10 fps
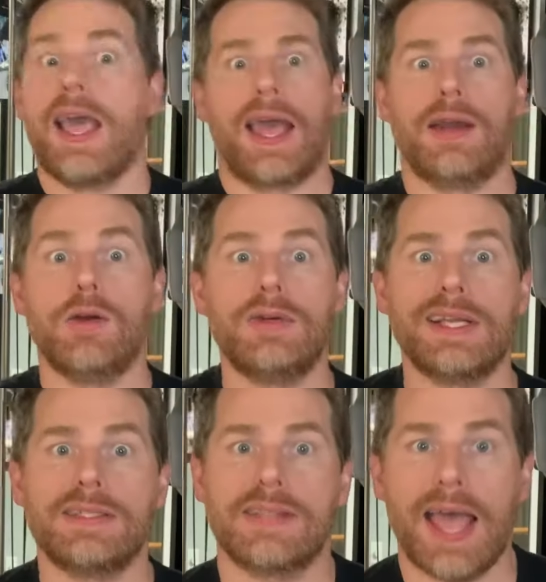and who
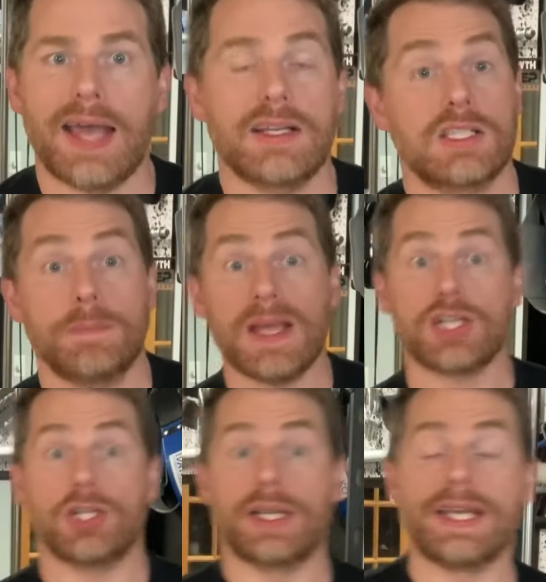needs that,
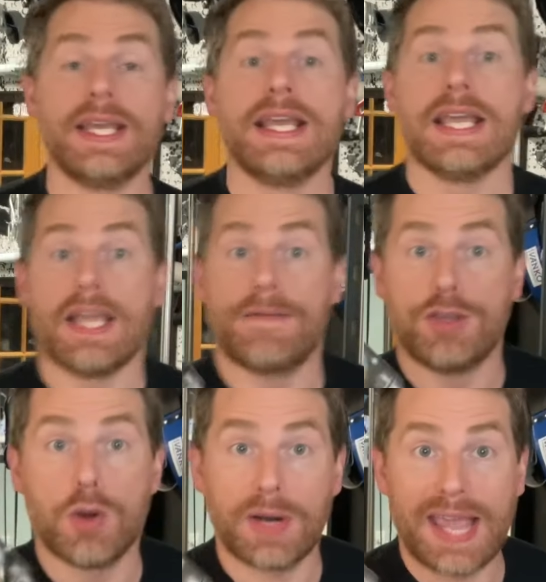especially if
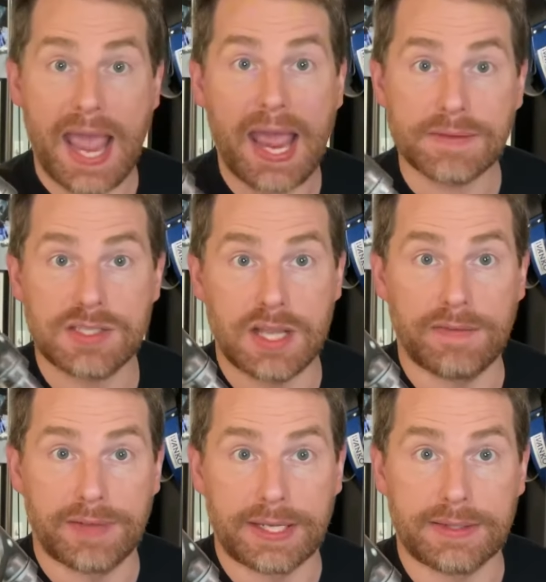you already have
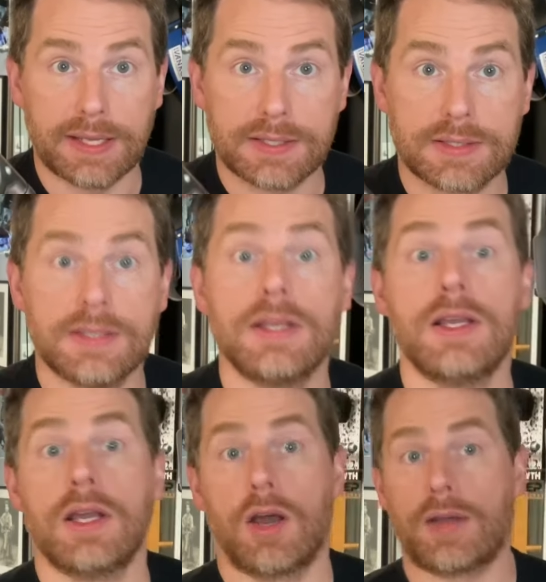stuff like this,
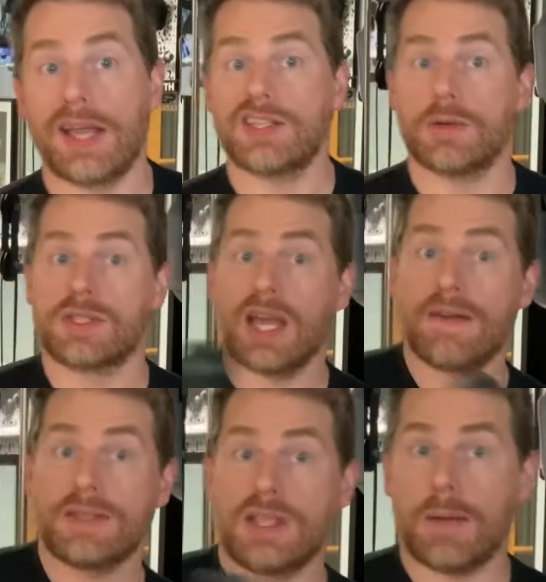okay? So it's kind of
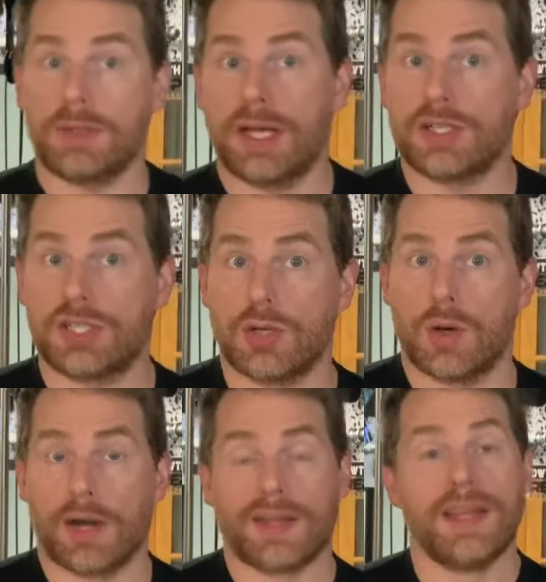a double-edged
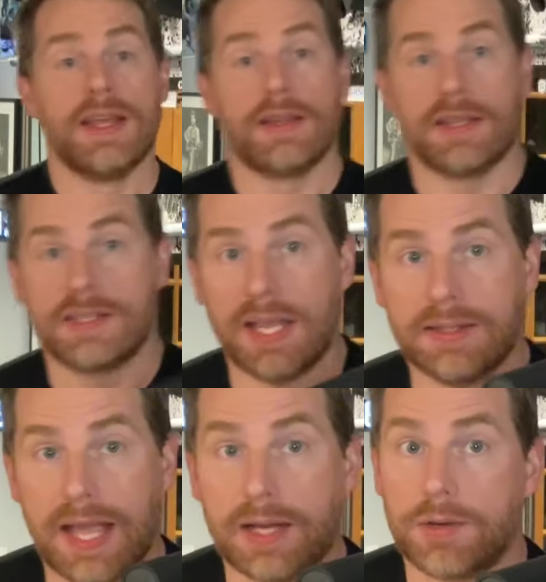sword. This ain't
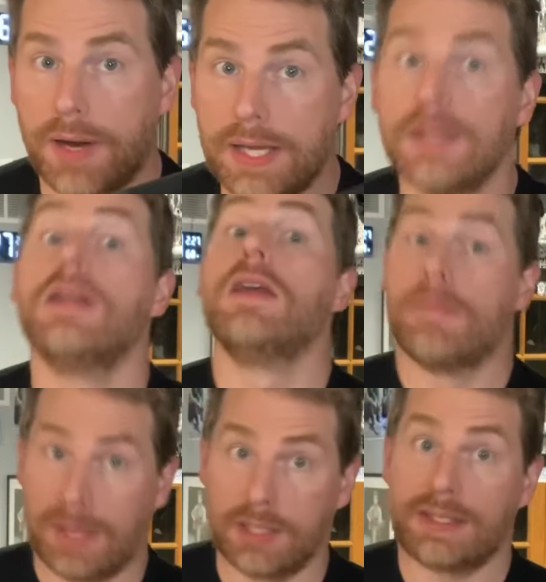that great,
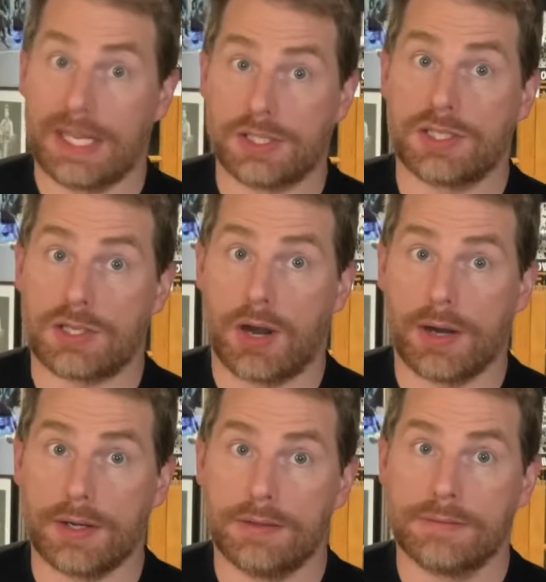but it'll get you started.